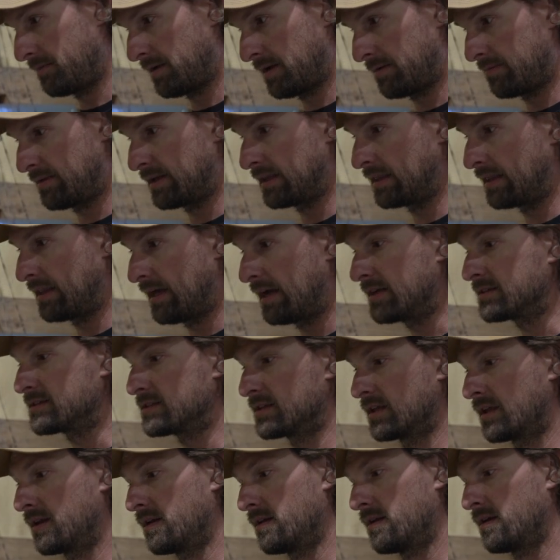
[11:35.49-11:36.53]
might be less
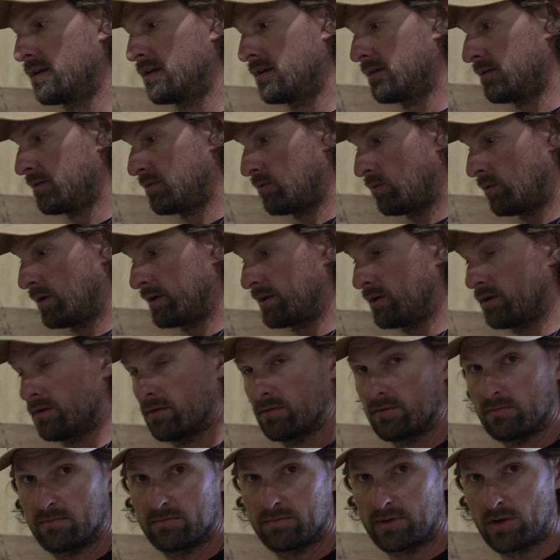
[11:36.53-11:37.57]
than what
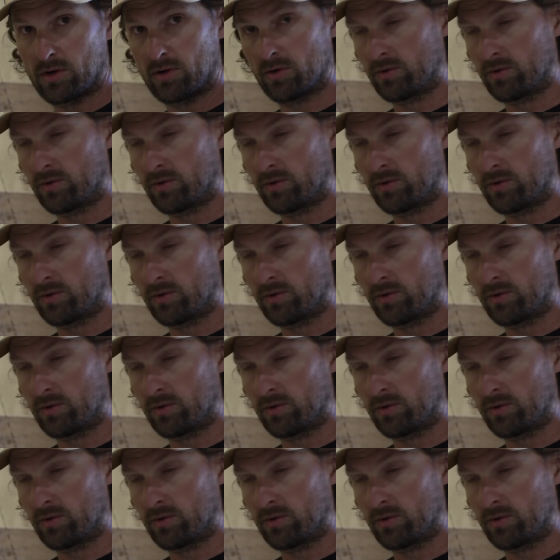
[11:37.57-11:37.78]
your bow